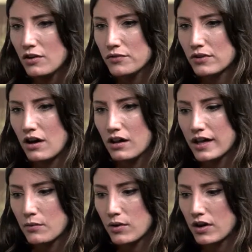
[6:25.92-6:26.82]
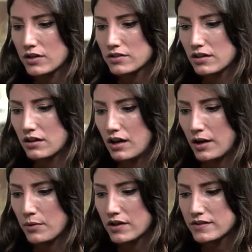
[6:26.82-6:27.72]
overall I worked
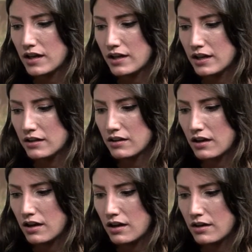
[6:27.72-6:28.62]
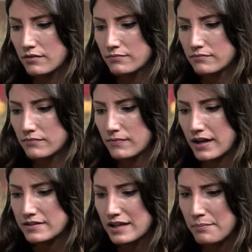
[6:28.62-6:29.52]
on it, I'd
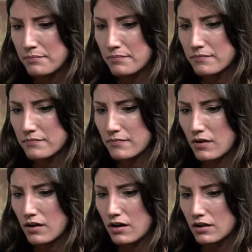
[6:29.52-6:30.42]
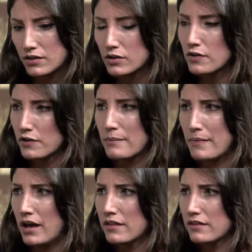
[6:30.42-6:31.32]
say a little over a
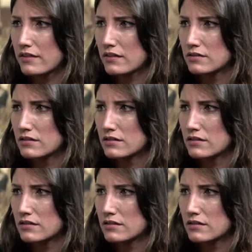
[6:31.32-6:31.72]
month.